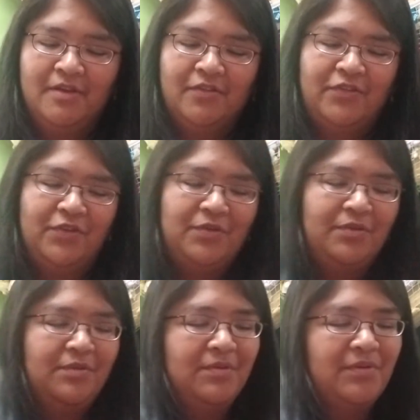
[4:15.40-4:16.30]

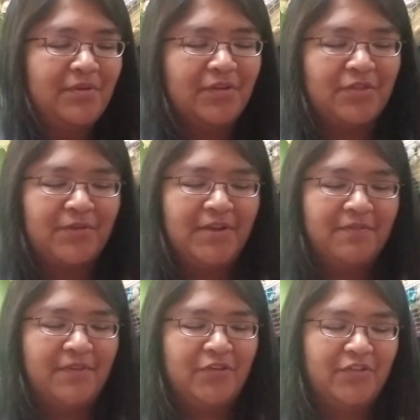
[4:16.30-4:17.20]
2 or 3
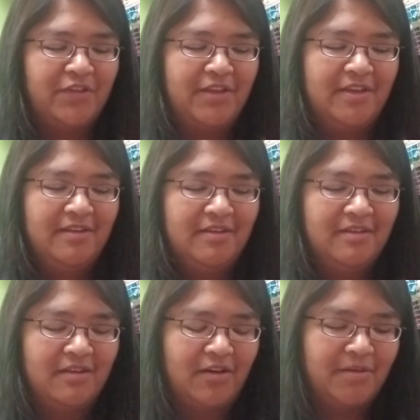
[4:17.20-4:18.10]
officially
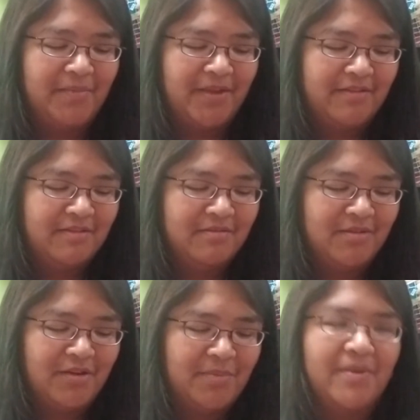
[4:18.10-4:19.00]
on
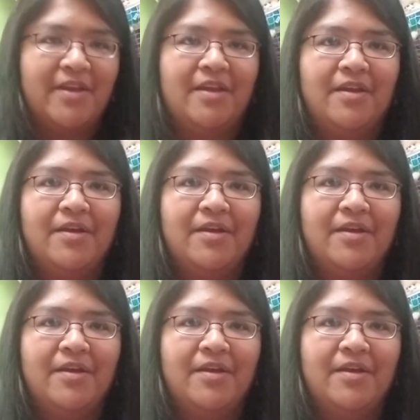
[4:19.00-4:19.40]
my